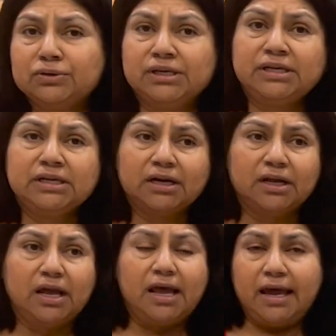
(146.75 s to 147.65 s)
need
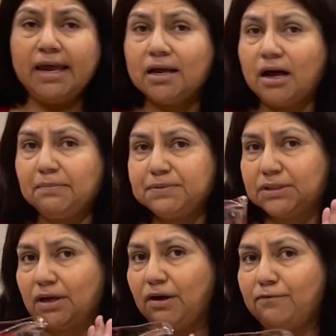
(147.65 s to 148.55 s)
8 cups
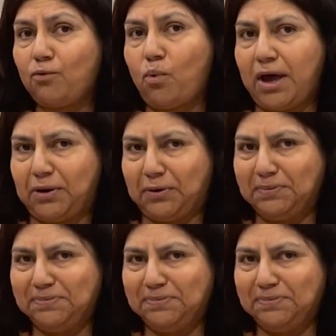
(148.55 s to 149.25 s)
of water.